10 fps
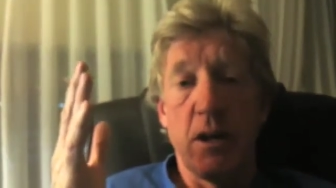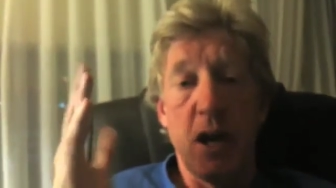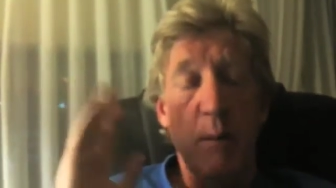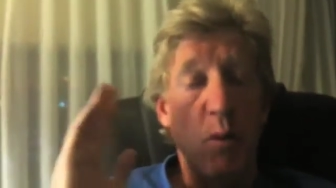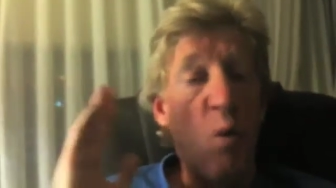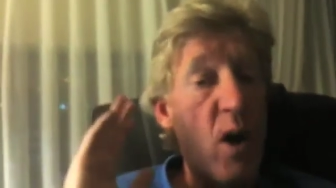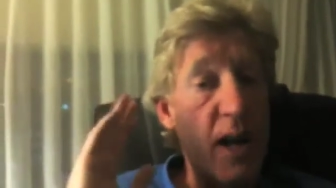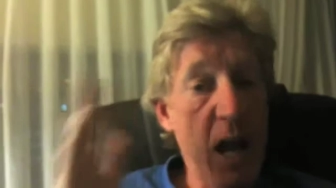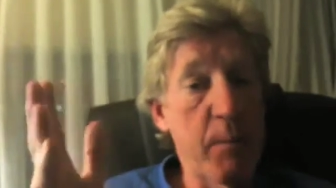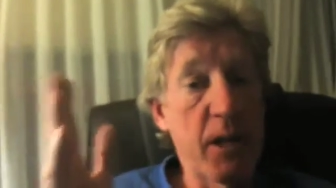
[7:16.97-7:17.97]
I'll be one
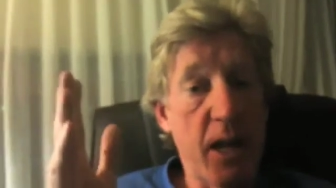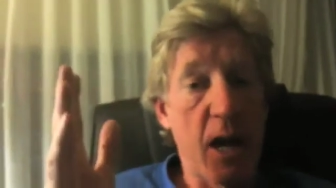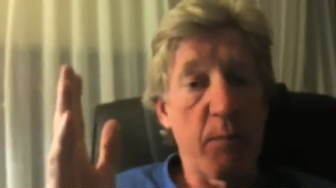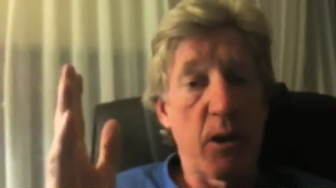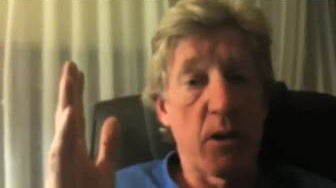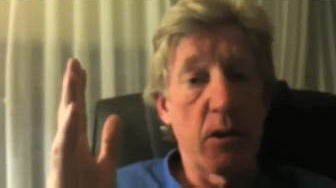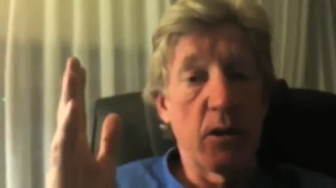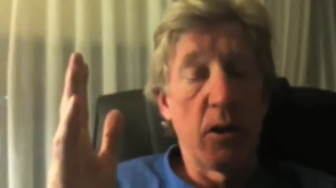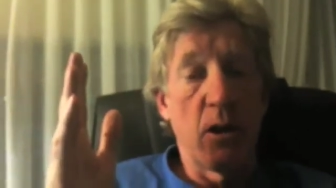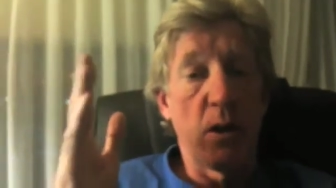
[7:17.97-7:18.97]
happy camper
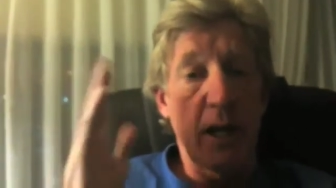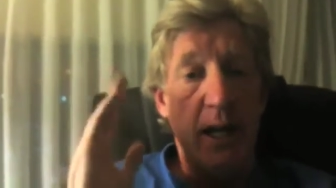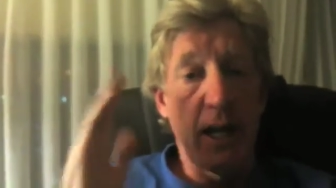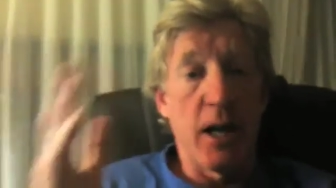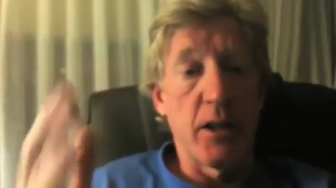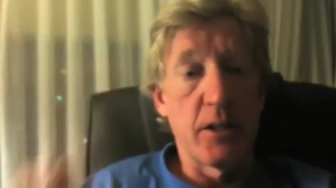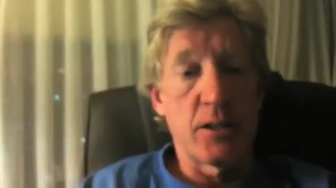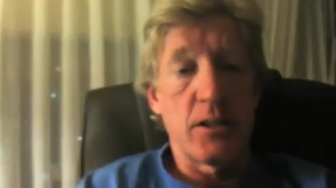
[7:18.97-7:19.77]
when I get out of this